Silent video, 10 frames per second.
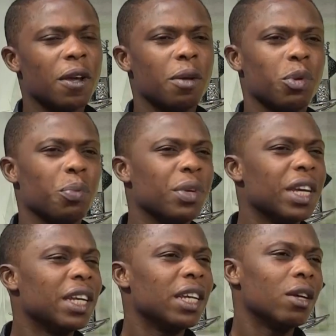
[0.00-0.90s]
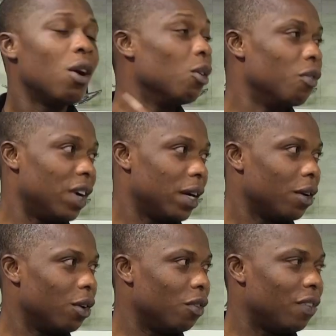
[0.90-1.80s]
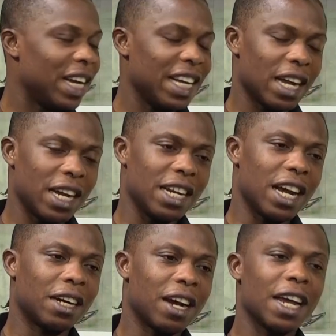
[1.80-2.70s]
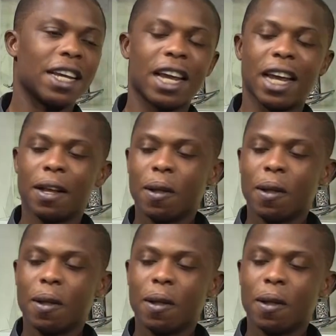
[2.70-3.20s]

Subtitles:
Bibieni, all over in Accra here,